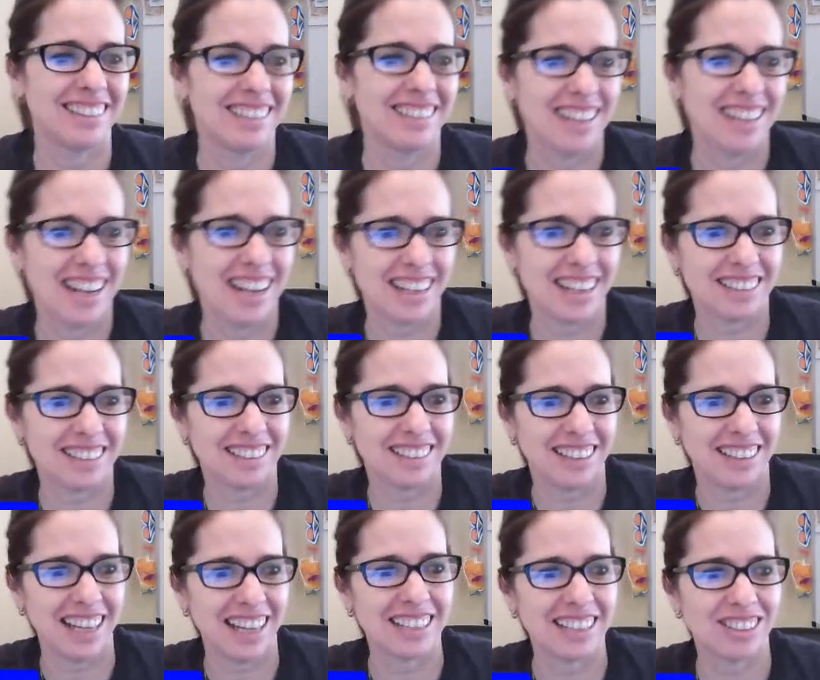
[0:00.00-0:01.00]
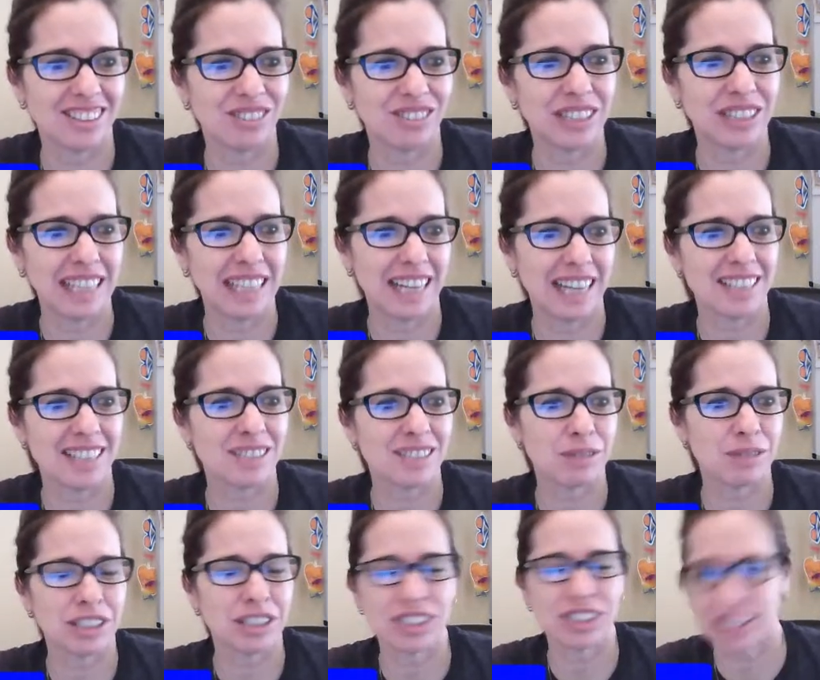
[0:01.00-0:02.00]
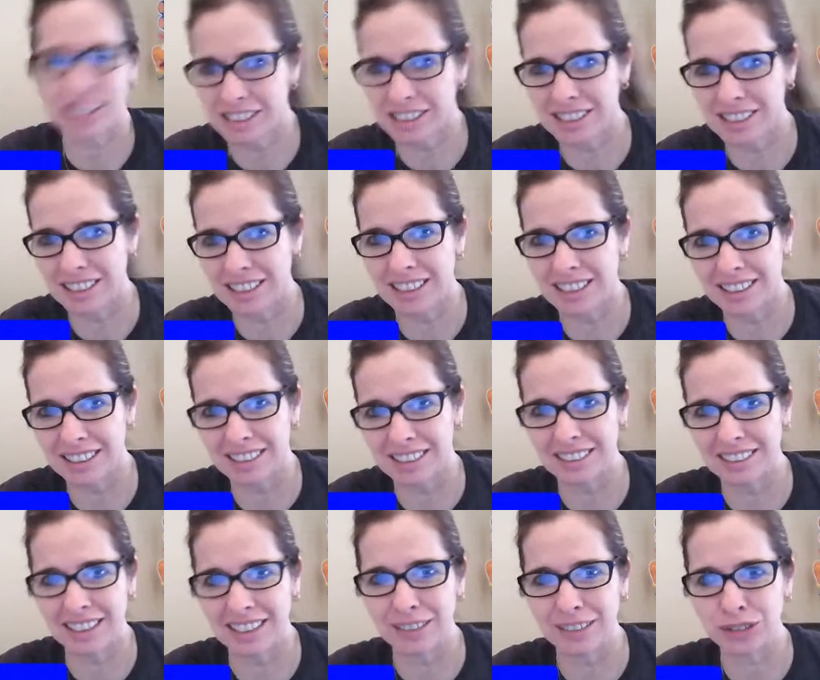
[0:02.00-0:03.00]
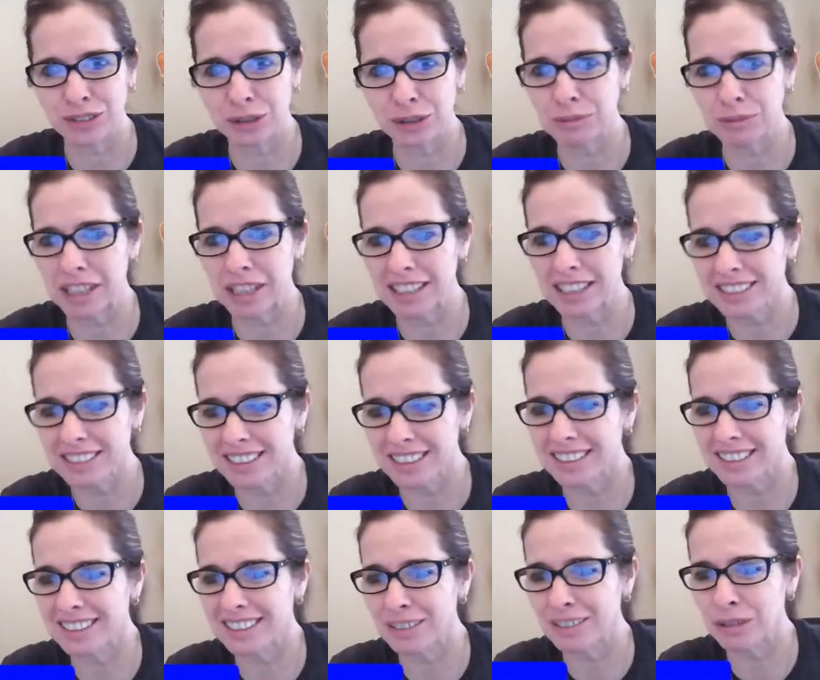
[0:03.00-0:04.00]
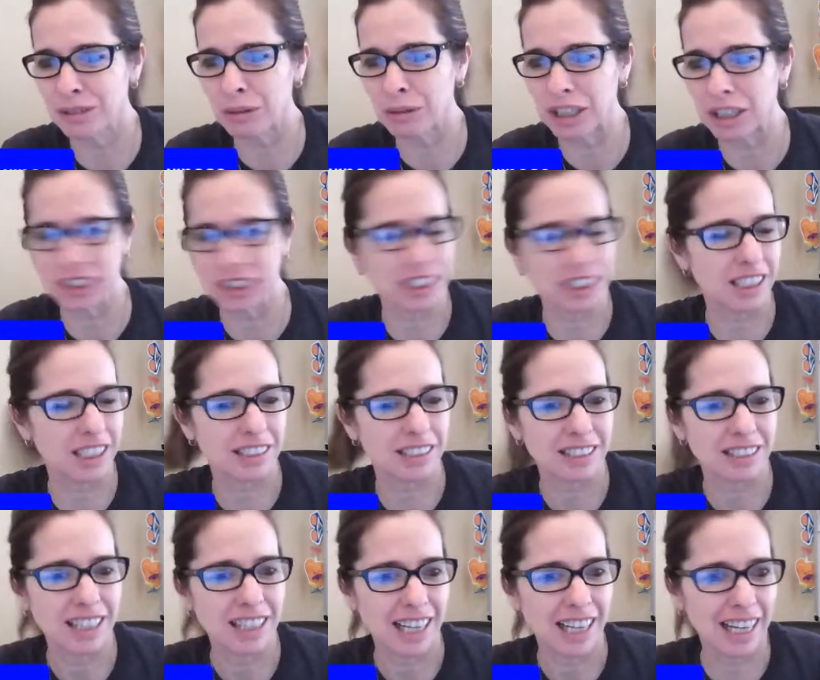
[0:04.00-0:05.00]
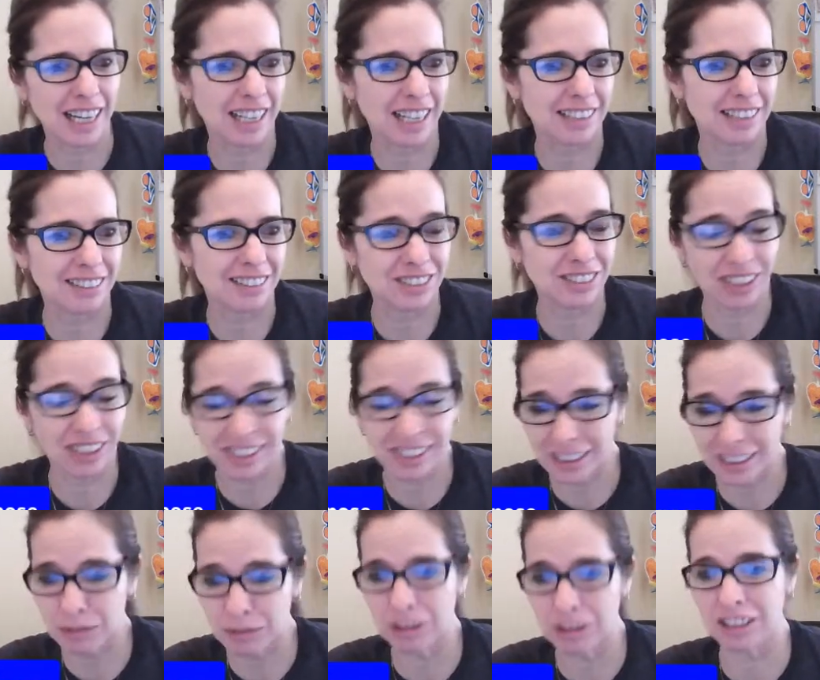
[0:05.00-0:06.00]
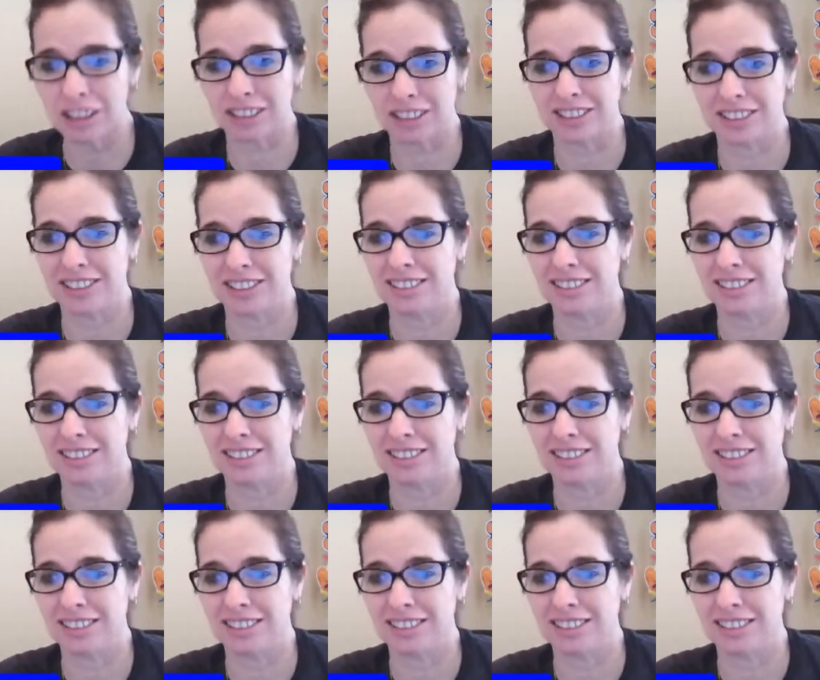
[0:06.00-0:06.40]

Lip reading: And as you would guess, we just did a live stream test. I think you were watching it, and you saw that it worked.